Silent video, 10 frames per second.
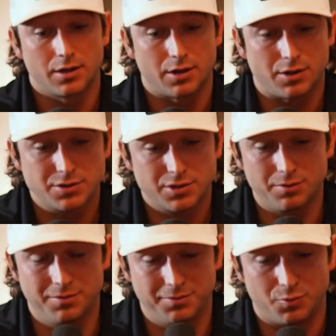
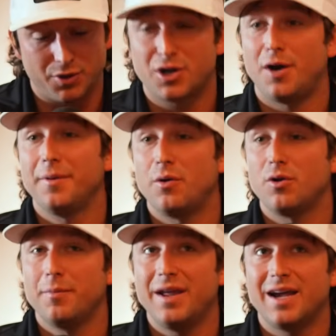Also, one comment I
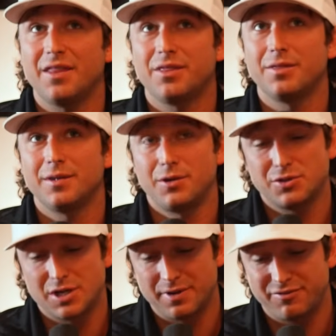want to make, you
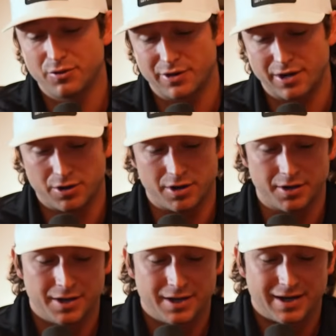can tell me if you agree or not.